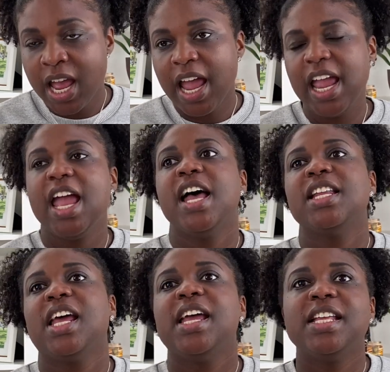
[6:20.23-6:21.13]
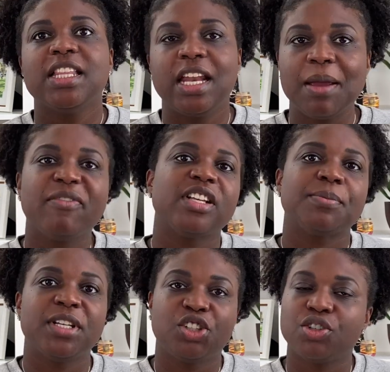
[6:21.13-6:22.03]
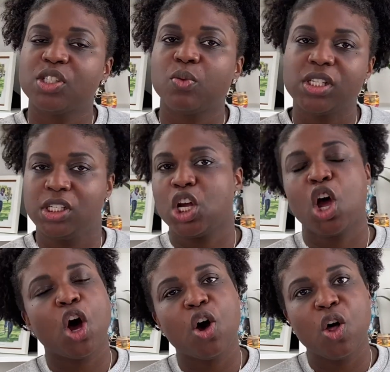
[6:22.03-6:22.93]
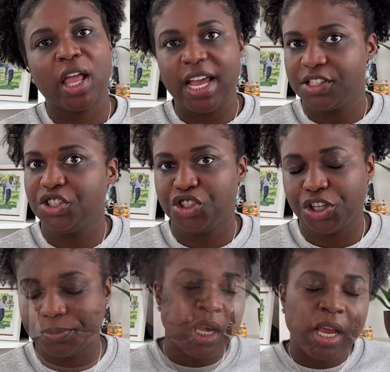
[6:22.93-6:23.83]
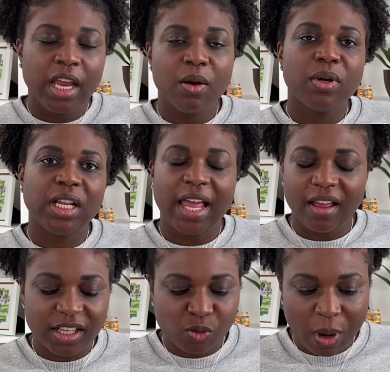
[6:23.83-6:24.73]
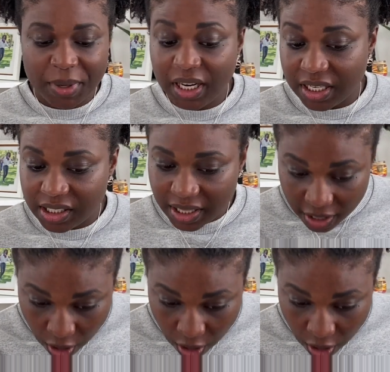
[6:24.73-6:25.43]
And the name of his mistress was Nicole Kessinger. He would allow this woman into their